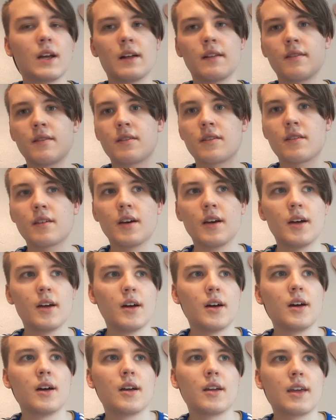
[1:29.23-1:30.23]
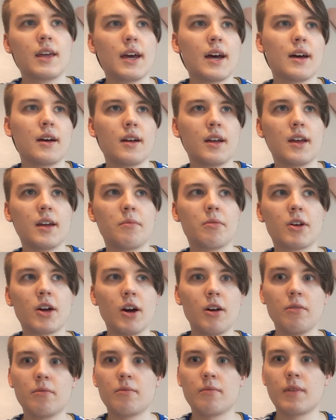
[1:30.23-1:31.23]
And yeah, here we
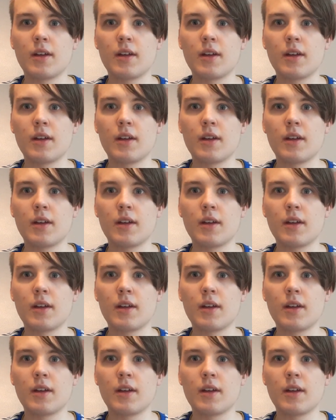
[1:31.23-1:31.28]
go.